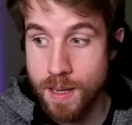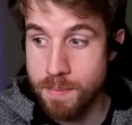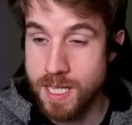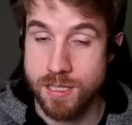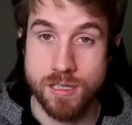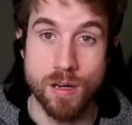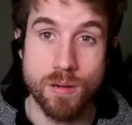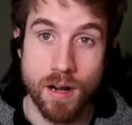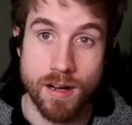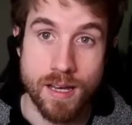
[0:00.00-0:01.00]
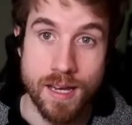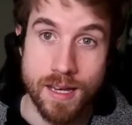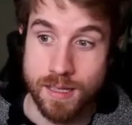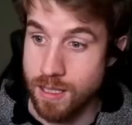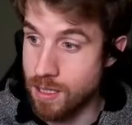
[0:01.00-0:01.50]
Because Snow Guard,
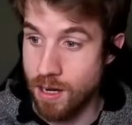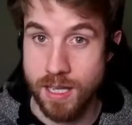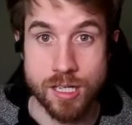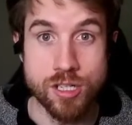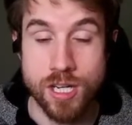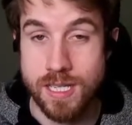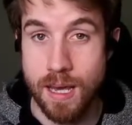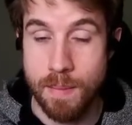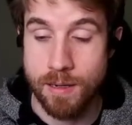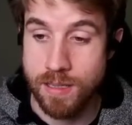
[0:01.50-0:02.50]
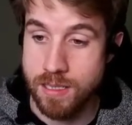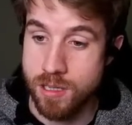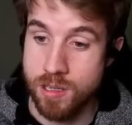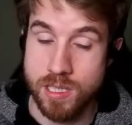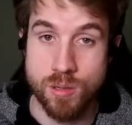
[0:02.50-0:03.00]
the card that just came out, can
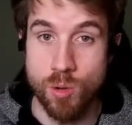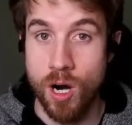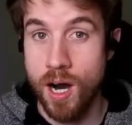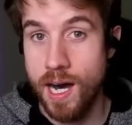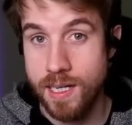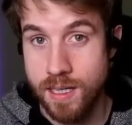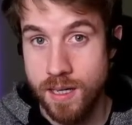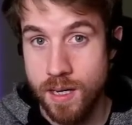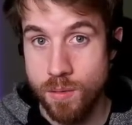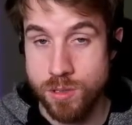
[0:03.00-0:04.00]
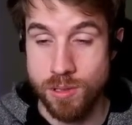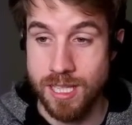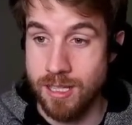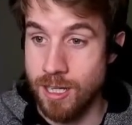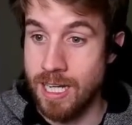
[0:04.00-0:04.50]
turn into a hawk, which will
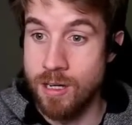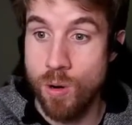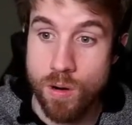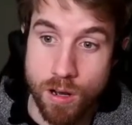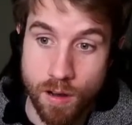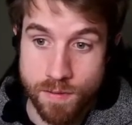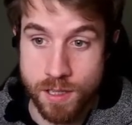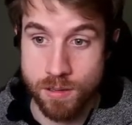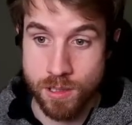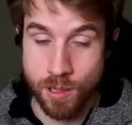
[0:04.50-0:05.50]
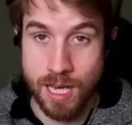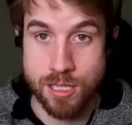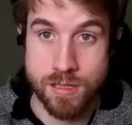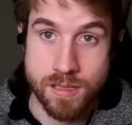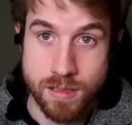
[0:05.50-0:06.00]
either ignore all of the
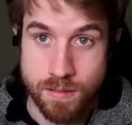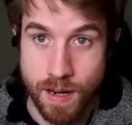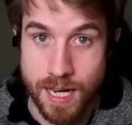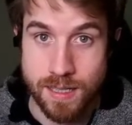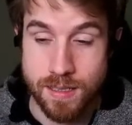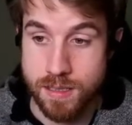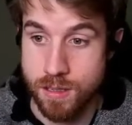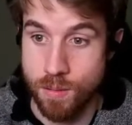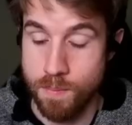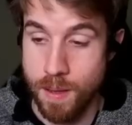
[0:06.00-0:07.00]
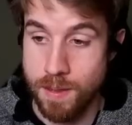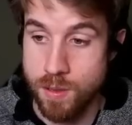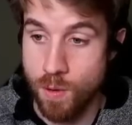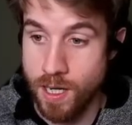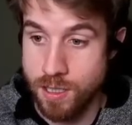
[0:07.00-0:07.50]
locations, right? So maybe
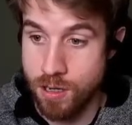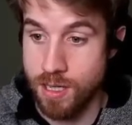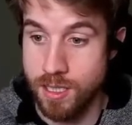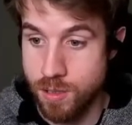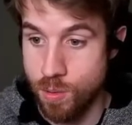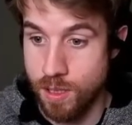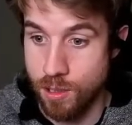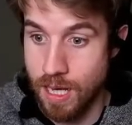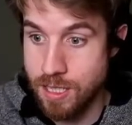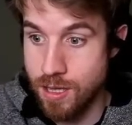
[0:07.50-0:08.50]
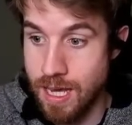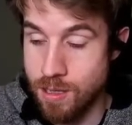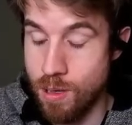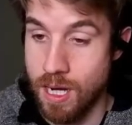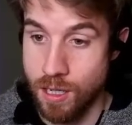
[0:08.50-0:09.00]
you want to turn it into a location that
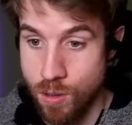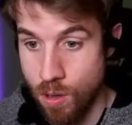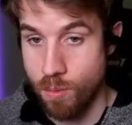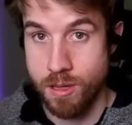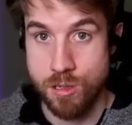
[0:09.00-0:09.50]
you can ignore with